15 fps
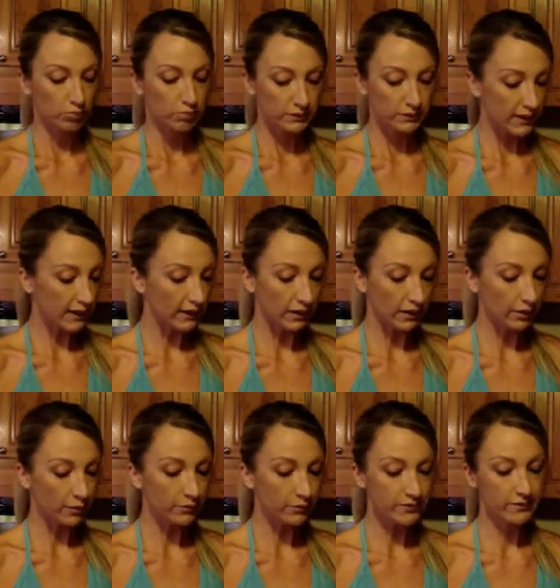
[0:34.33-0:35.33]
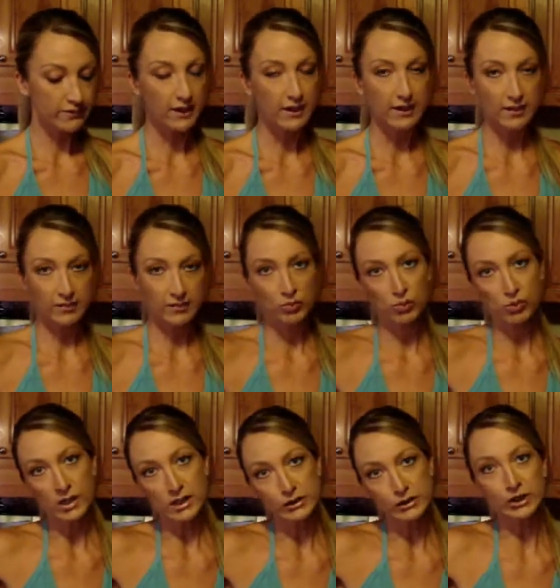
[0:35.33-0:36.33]
potatoes and
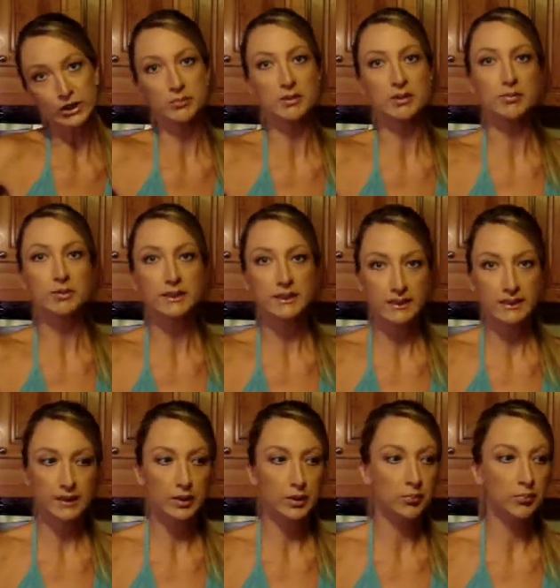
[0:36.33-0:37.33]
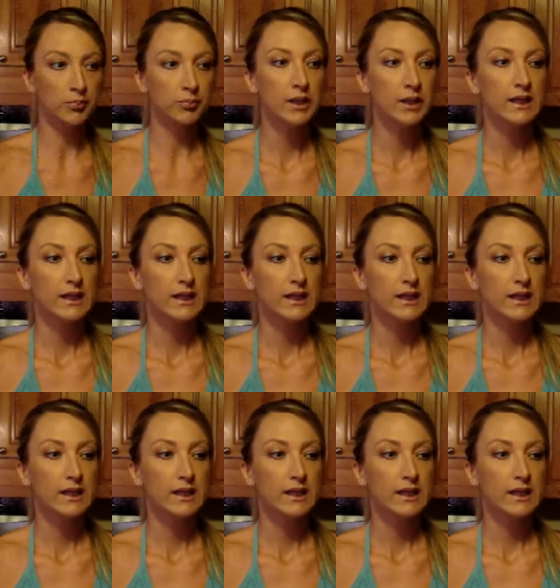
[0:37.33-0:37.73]
wash them and peel them